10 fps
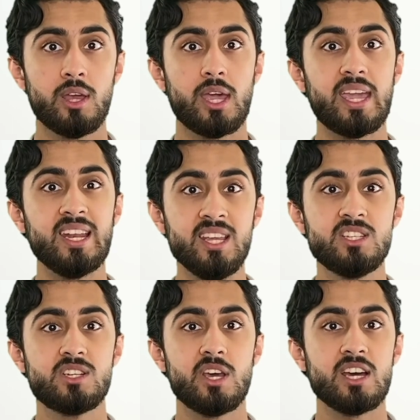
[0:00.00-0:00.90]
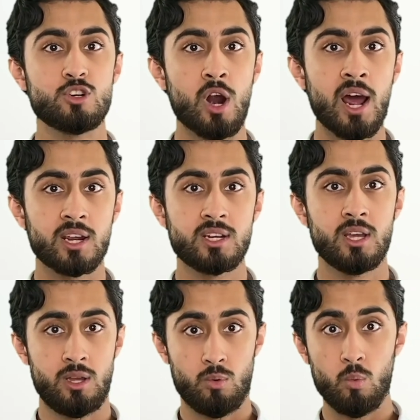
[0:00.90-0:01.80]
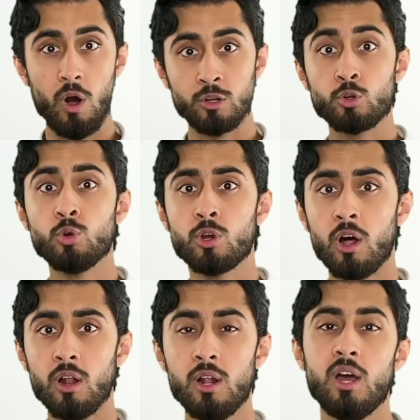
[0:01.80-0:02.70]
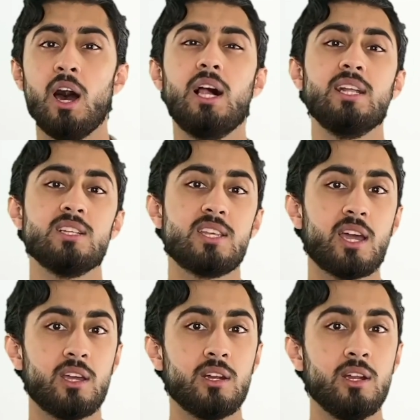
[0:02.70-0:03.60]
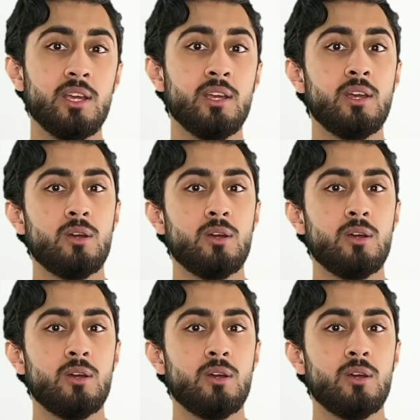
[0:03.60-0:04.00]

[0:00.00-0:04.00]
It needs to attract Google, and then secondly,